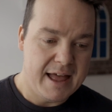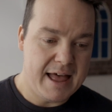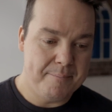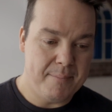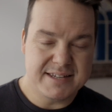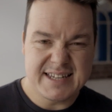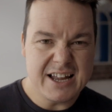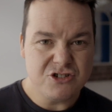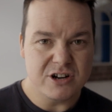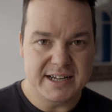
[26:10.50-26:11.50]
uh,
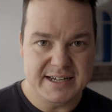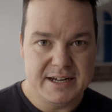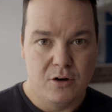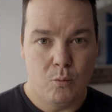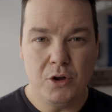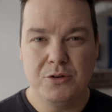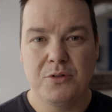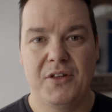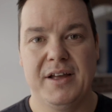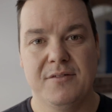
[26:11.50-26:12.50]
essentially what you
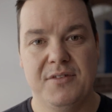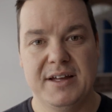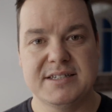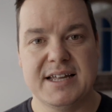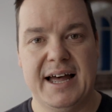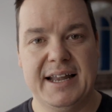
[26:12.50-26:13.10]
think of this uh,